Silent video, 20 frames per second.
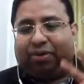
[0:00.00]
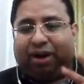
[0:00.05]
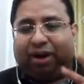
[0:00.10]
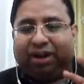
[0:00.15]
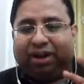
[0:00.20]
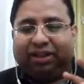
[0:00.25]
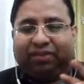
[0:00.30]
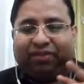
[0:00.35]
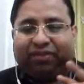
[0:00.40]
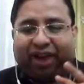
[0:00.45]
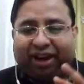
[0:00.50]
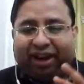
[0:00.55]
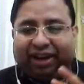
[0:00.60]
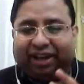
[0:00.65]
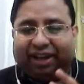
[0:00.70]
One is the